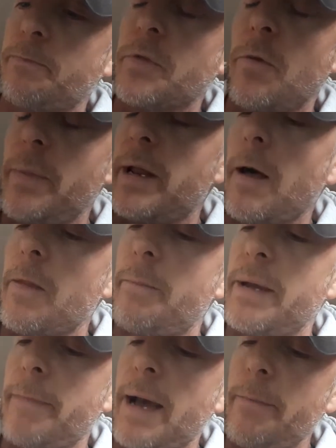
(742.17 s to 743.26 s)
they're a bit like the
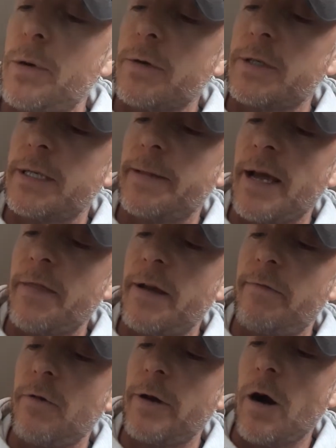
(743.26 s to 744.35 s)
bitmap books in that they're
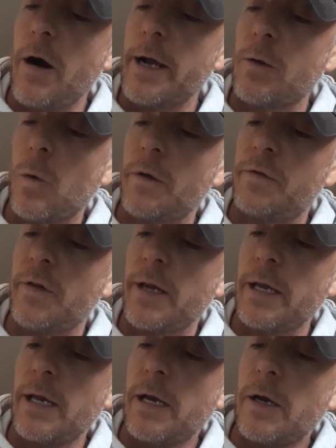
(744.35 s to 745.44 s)
very high
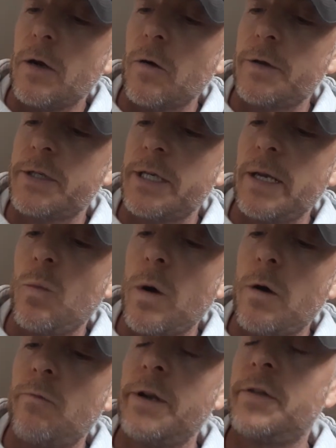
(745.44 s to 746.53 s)
quality, glossy,
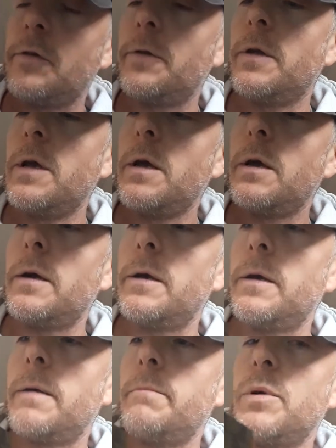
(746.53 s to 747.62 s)
well-written
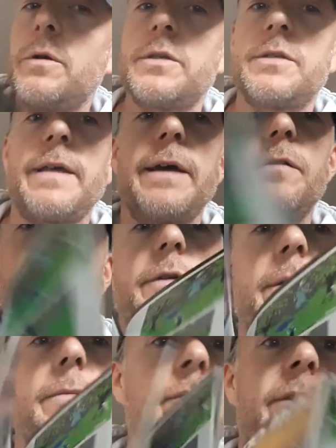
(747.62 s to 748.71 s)
books that
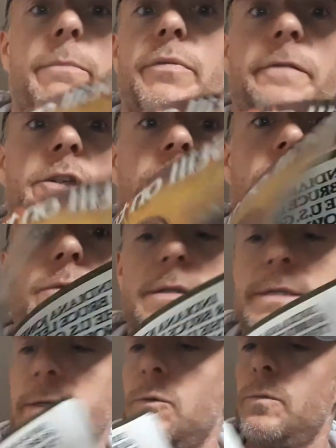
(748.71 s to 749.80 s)
are very professional
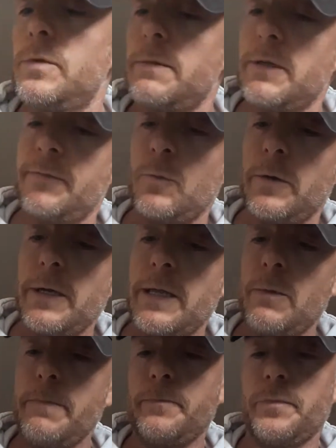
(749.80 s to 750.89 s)
indeed. Oh, something's fallen out
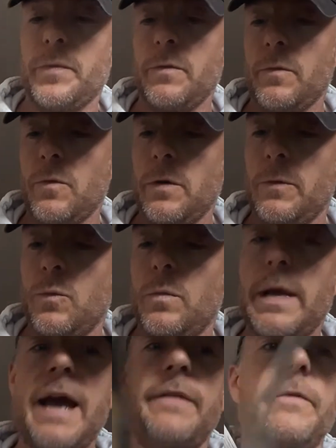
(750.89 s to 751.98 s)
that one. Got a little
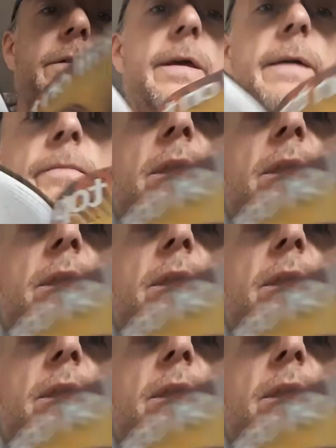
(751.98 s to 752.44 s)
advert there.